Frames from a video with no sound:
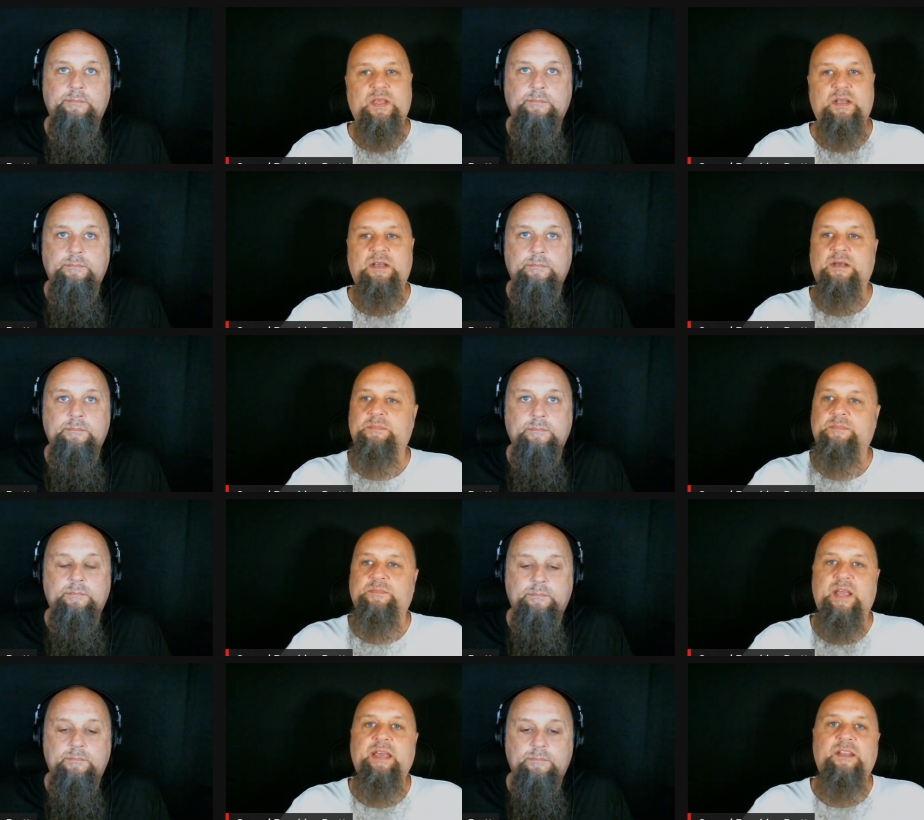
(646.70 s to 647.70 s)
Speaker 1: Um,
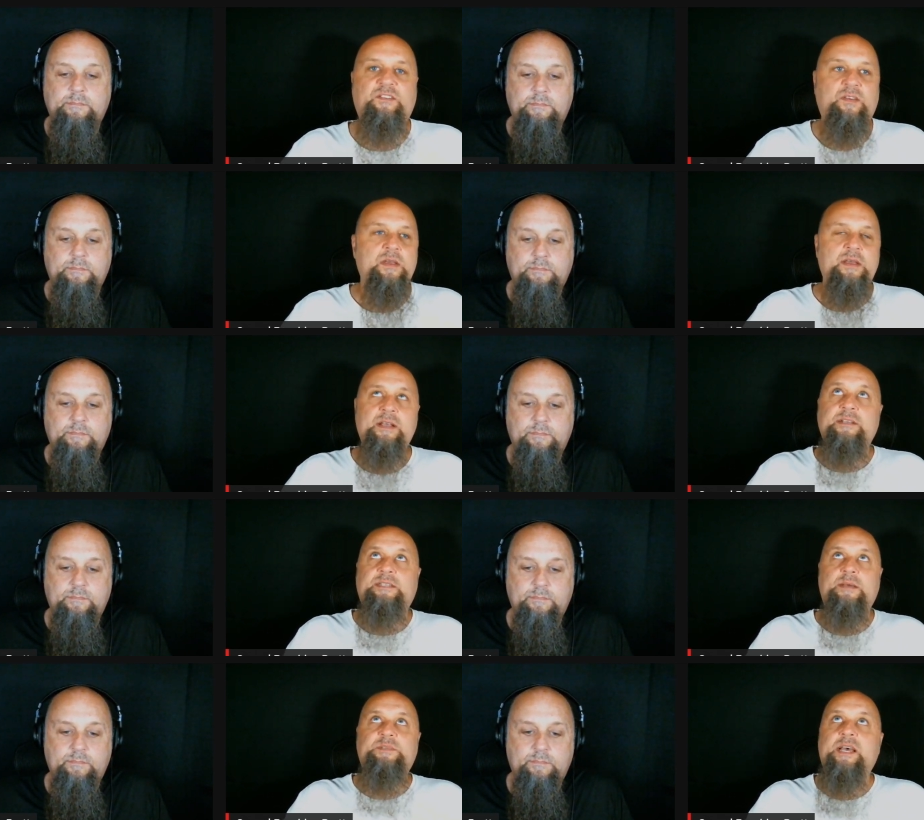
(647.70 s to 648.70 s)
and
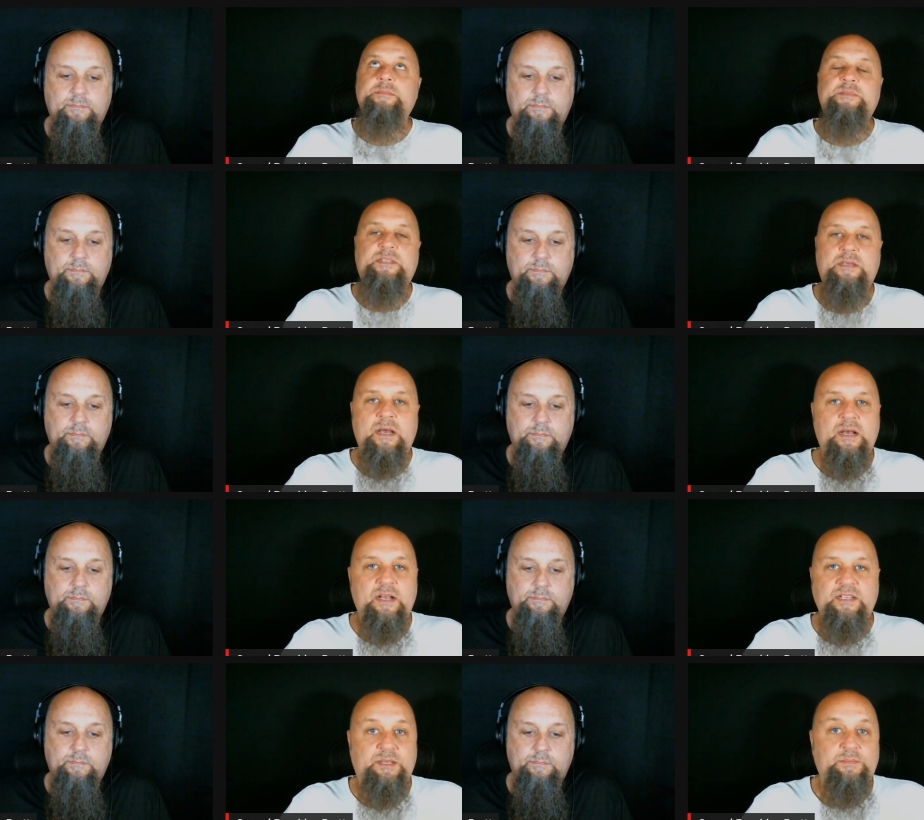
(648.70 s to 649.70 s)
sometimes,
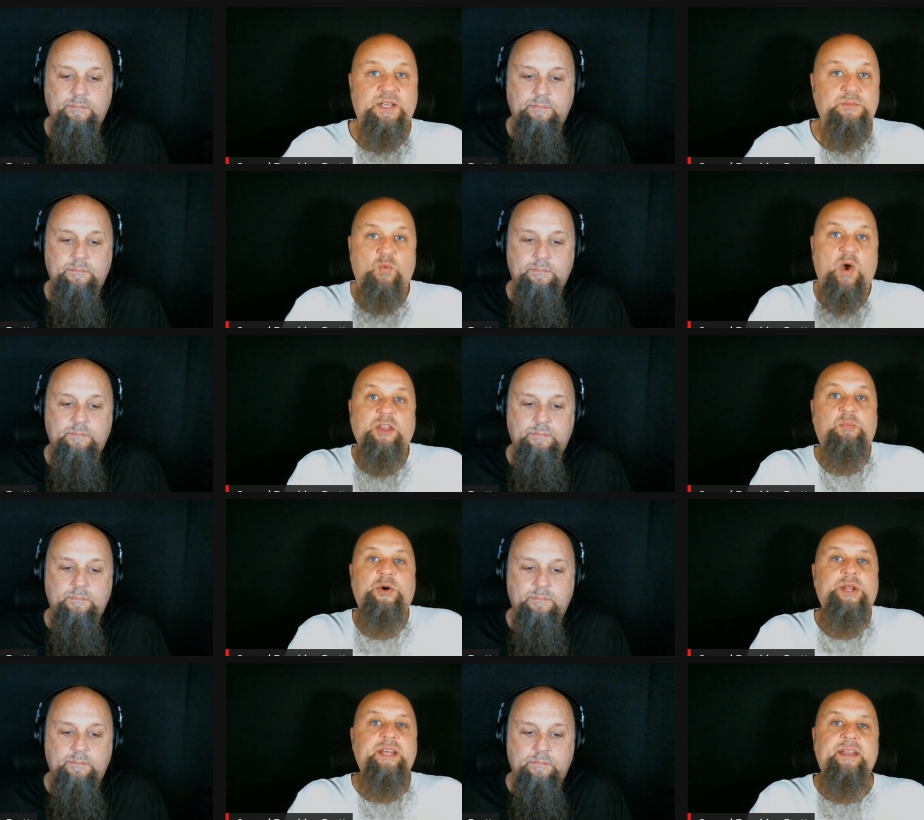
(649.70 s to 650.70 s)
uh, sometimes what you'll
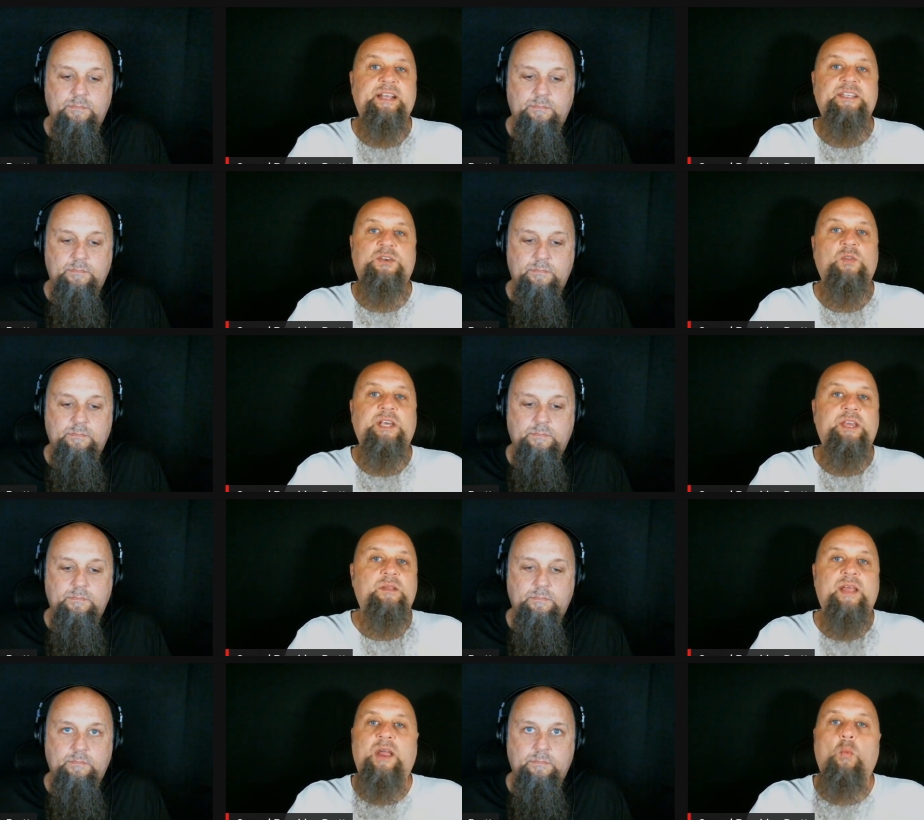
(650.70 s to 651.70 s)
put in is only
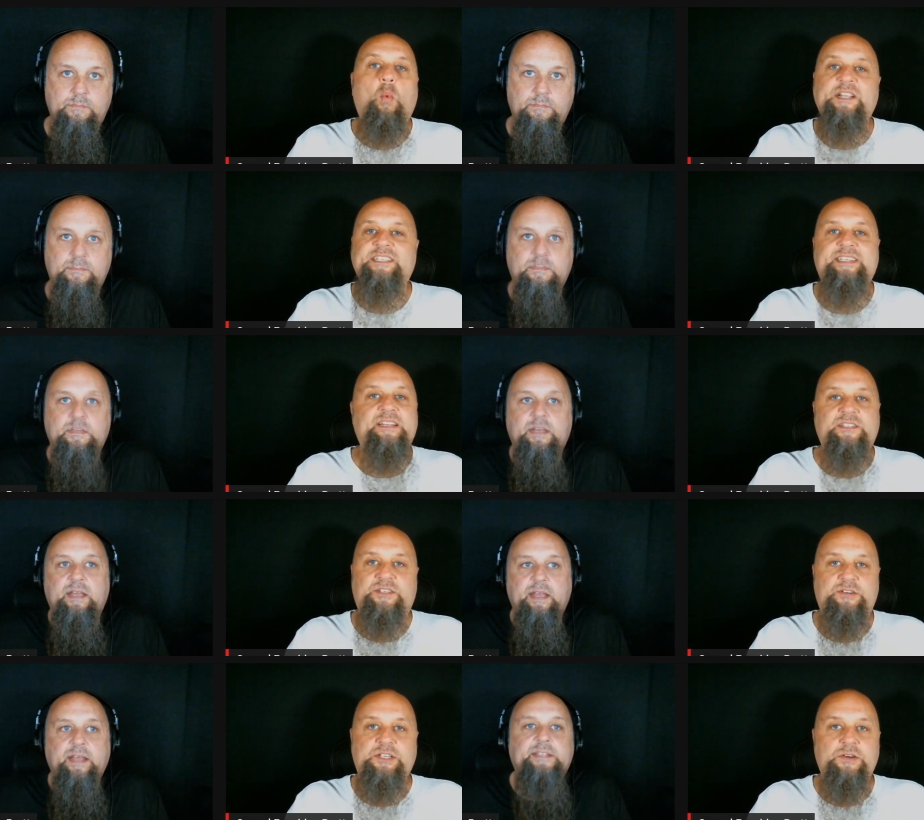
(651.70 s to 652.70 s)
like one
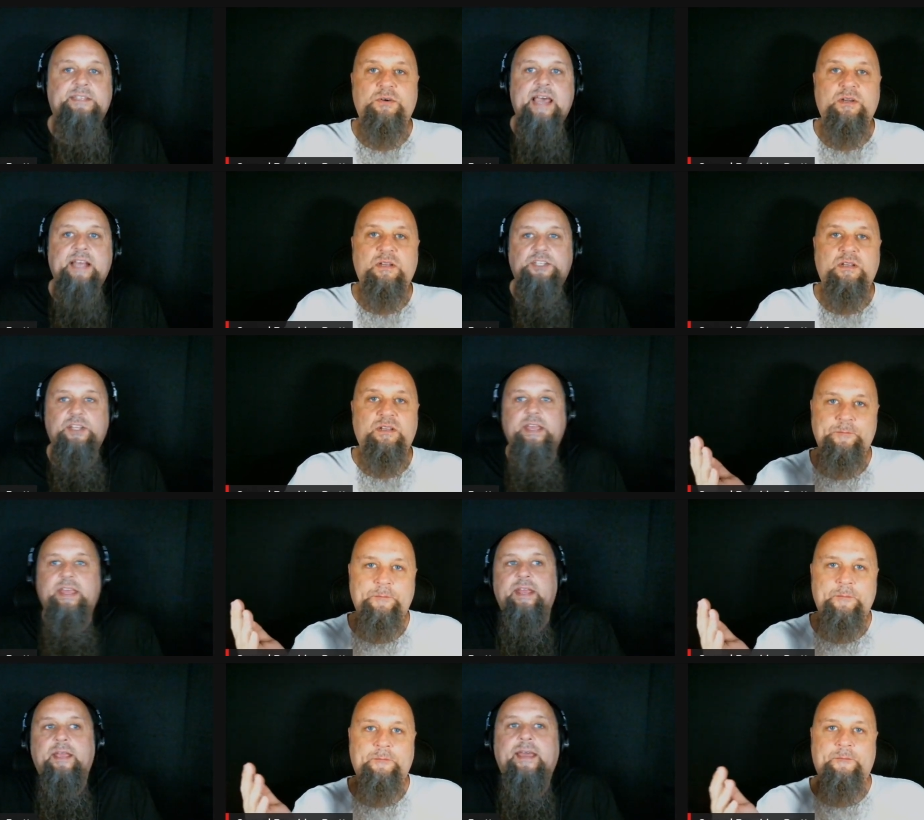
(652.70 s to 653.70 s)
sentence or two.
Speaker 2: It's actually
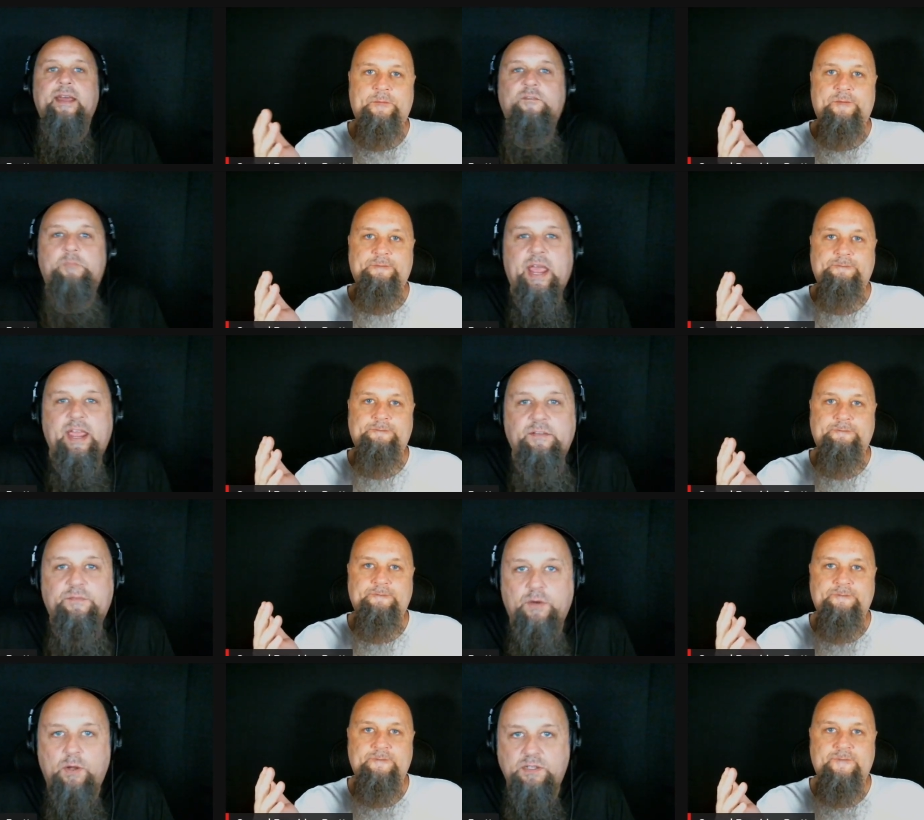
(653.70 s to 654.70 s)
getting kind of
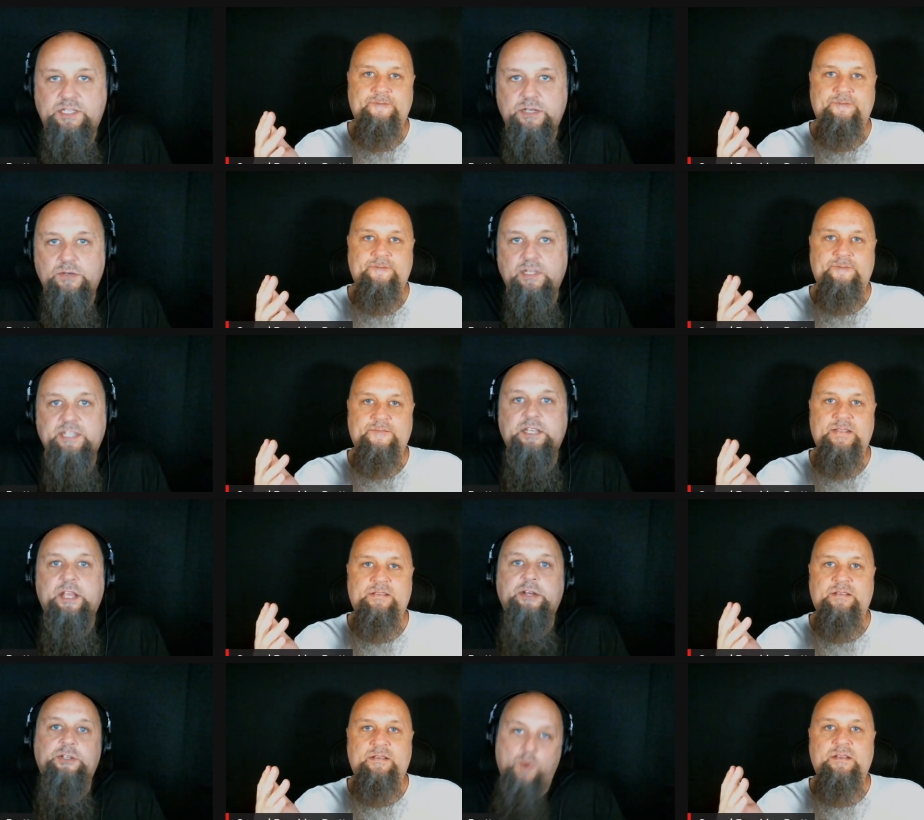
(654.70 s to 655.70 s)
painful to listen
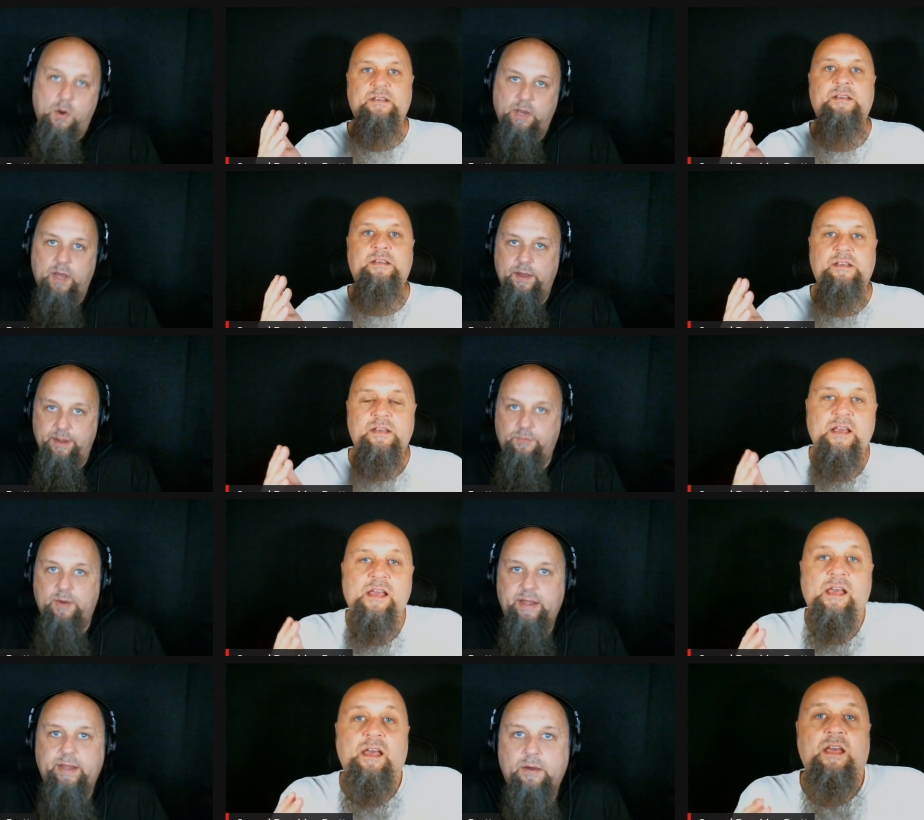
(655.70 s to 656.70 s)
to you drone on
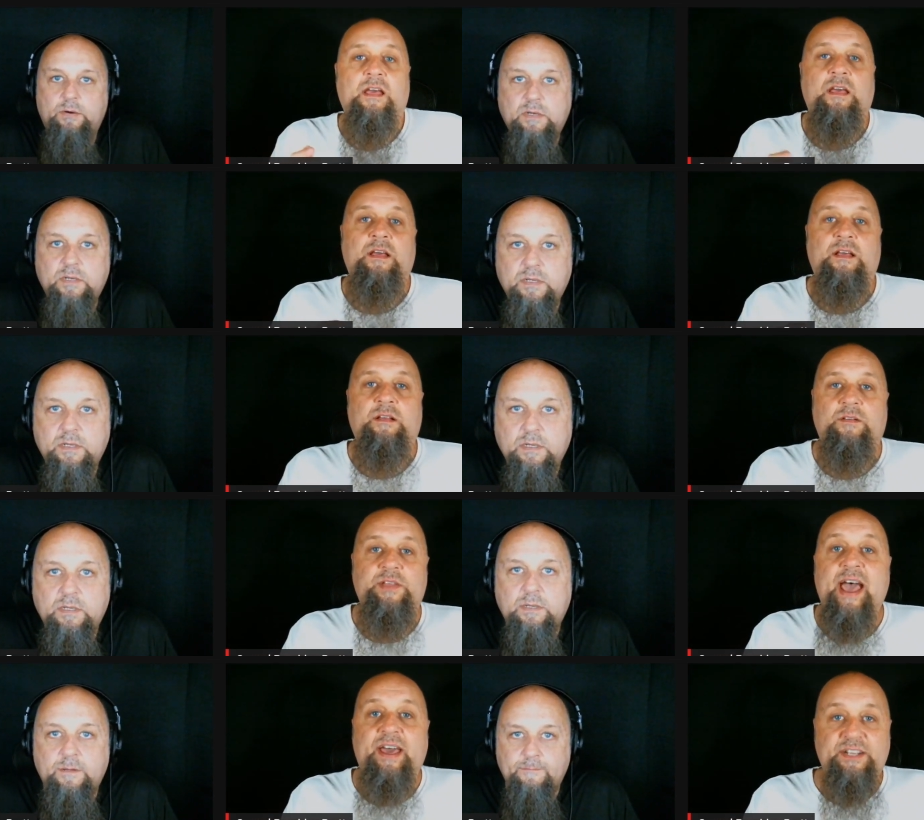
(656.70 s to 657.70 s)
right now.
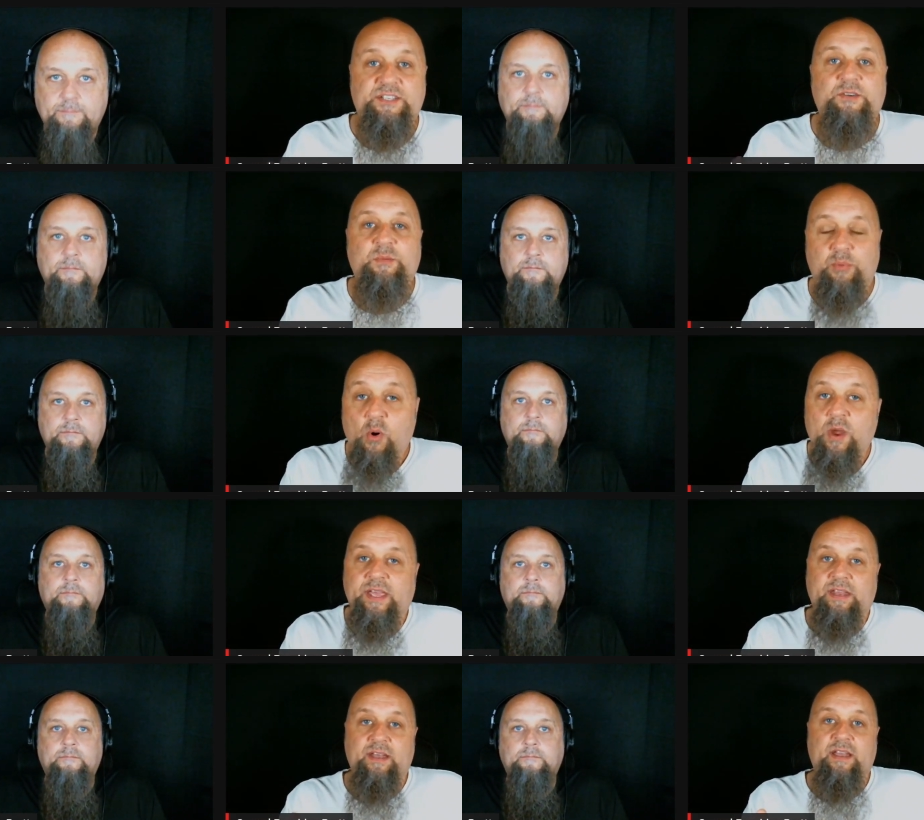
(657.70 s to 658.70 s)
Speaker 1: Yeah, at a certain point